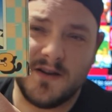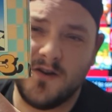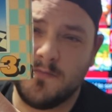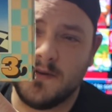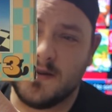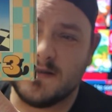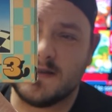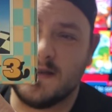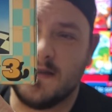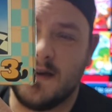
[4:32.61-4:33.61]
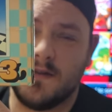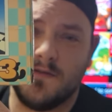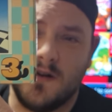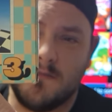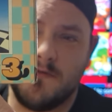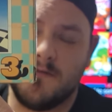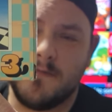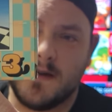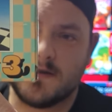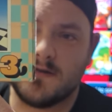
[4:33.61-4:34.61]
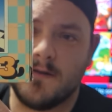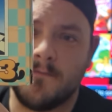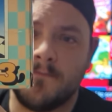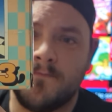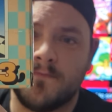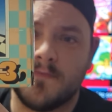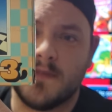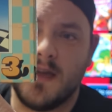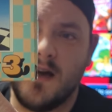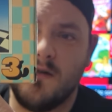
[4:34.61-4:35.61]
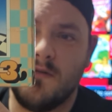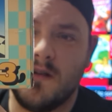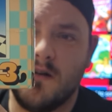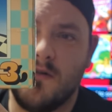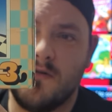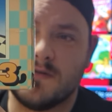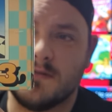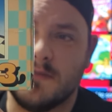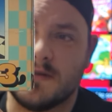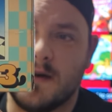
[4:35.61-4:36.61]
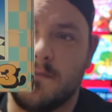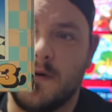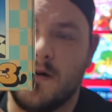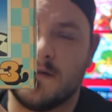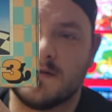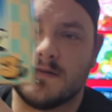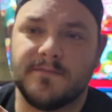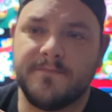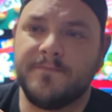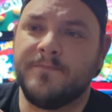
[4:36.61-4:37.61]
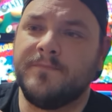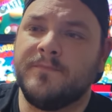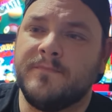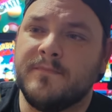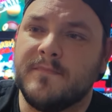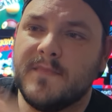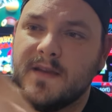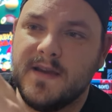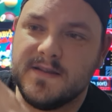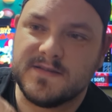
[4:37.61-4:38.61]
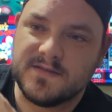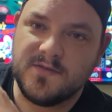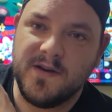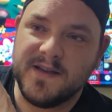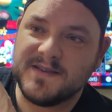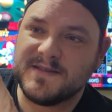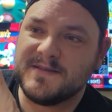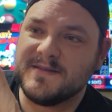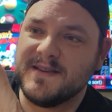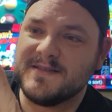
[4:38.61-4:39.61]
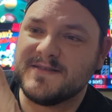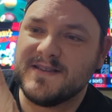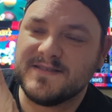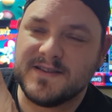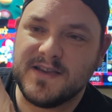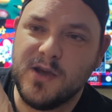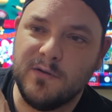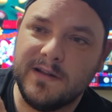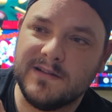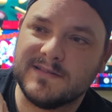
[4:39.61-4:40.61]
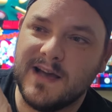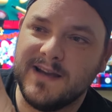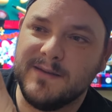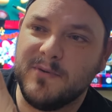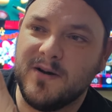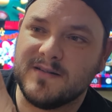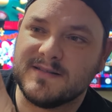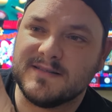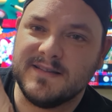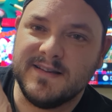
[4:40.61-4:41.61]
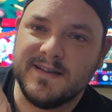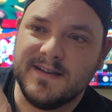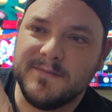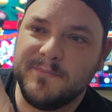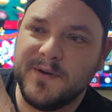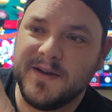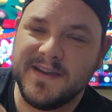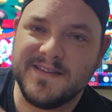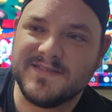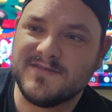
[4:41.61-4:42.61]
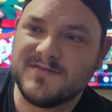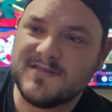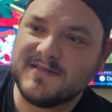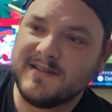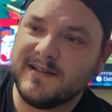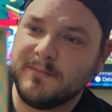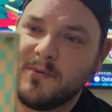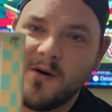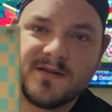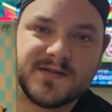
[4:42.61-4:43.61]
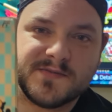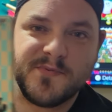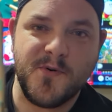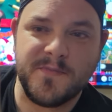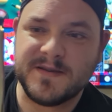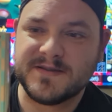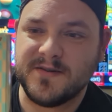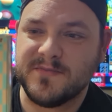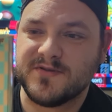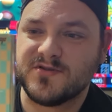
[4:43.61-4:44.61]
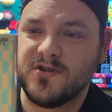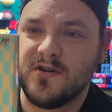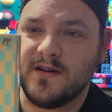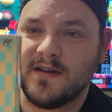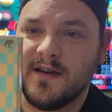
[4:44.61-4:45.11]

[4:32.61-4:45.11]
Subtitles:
I hope you can see that. If not, I'll put a picture up. How awesome is that box? It's a cute little tiny box, but it's just a little box that's brought me so much joy.